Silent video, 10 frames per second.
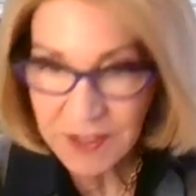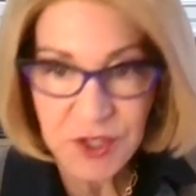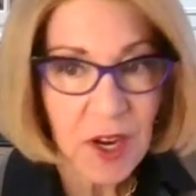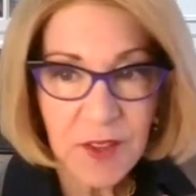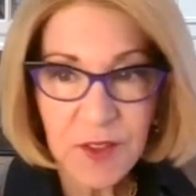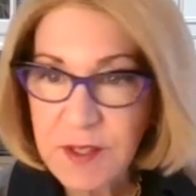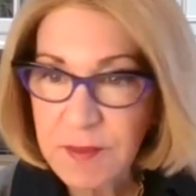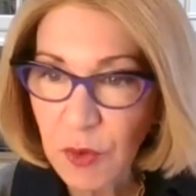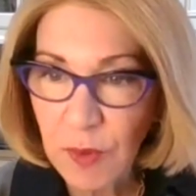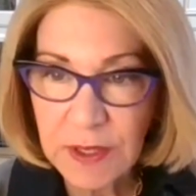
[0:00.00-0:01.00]
imagined.
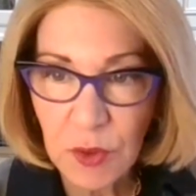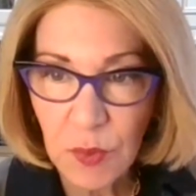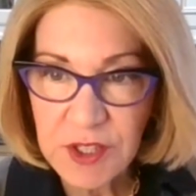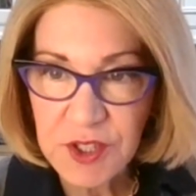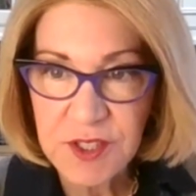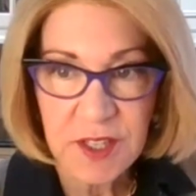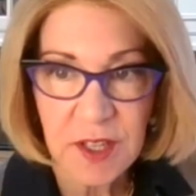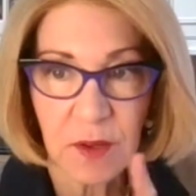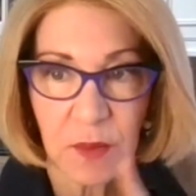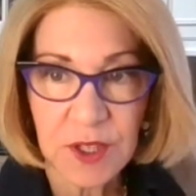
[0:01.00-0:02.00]
There's some great questions
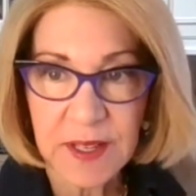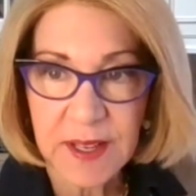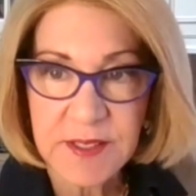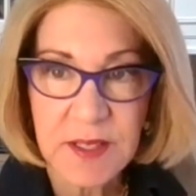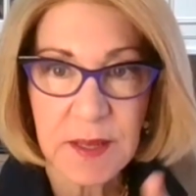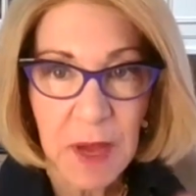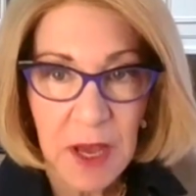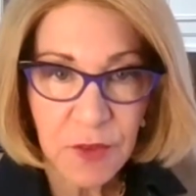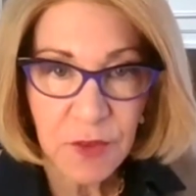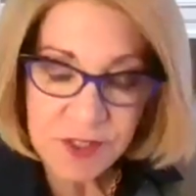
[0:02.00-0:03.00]
here. We're going to get to
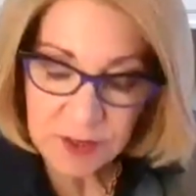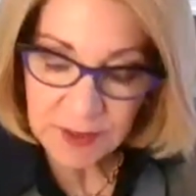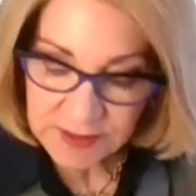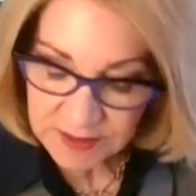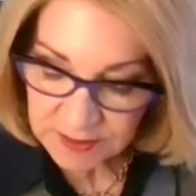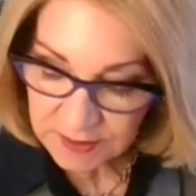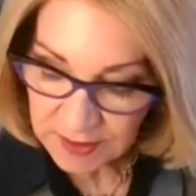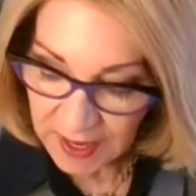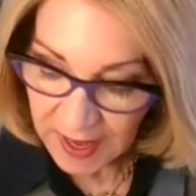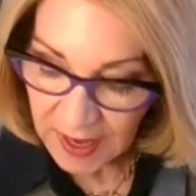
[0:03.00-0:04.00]
them. First, I'd like to